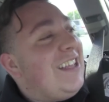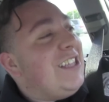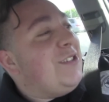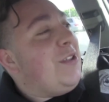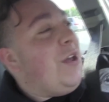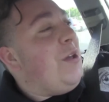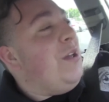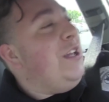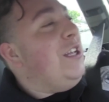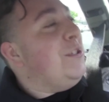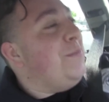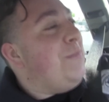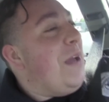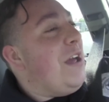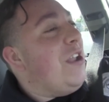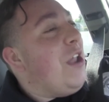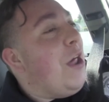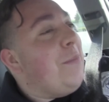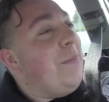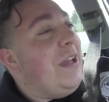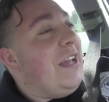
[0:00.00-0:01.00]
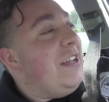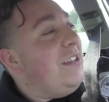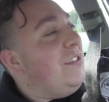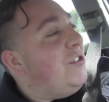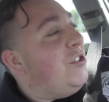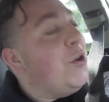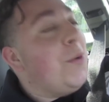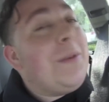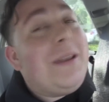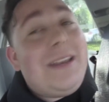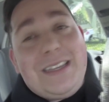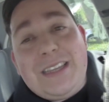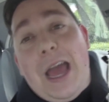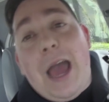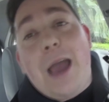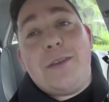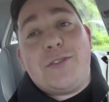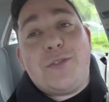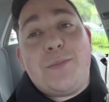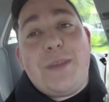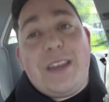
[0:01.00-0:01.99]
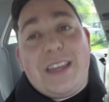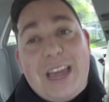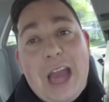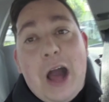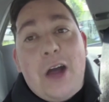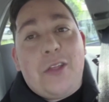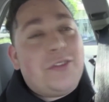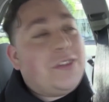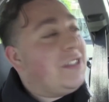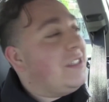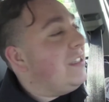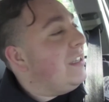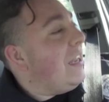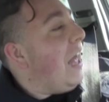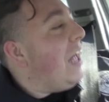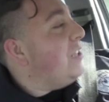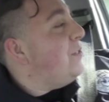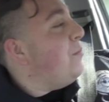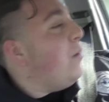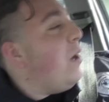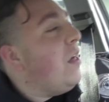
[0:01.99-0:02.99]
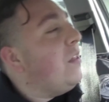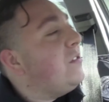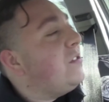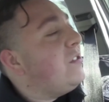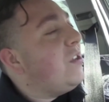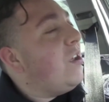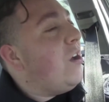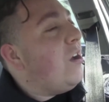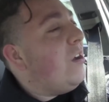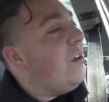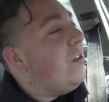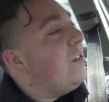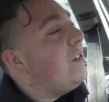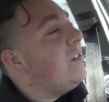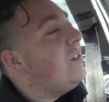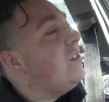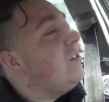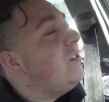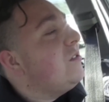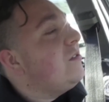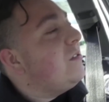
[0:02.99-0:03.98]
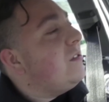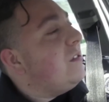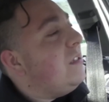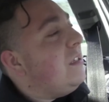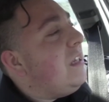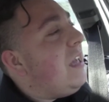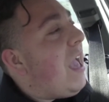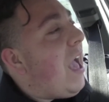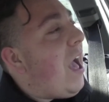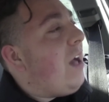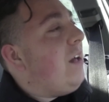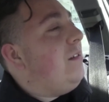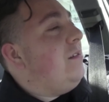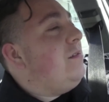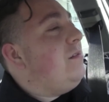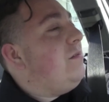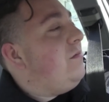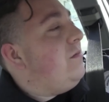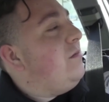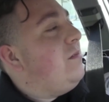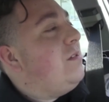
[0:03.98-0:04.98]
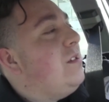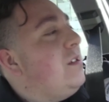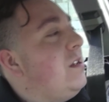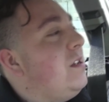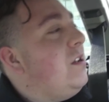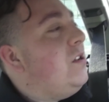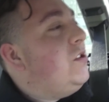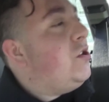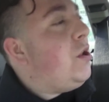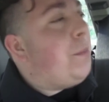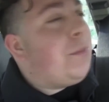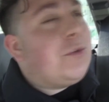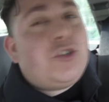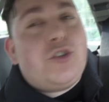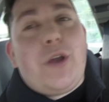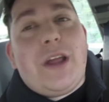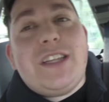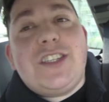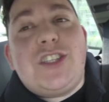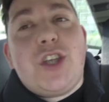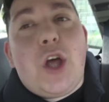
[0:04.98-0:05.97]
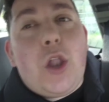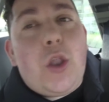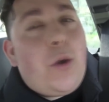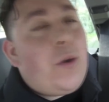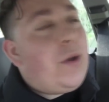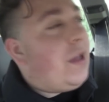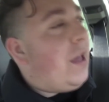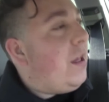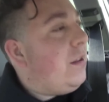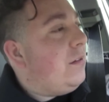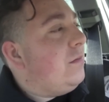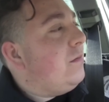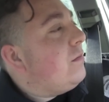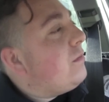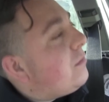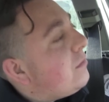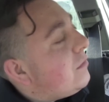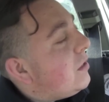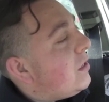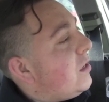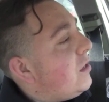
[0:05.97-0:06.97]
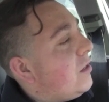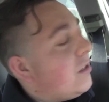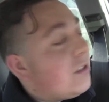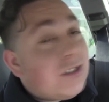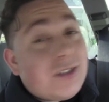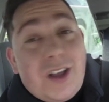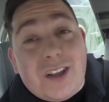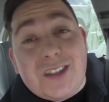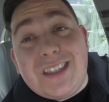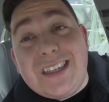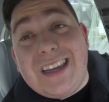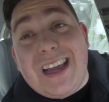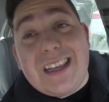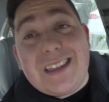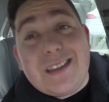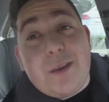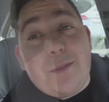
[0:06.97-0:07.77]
he's uh, he's bailed on me too many times for me to count this last month. So, yeah. So I'm gonna train solo again. So I'll see you guys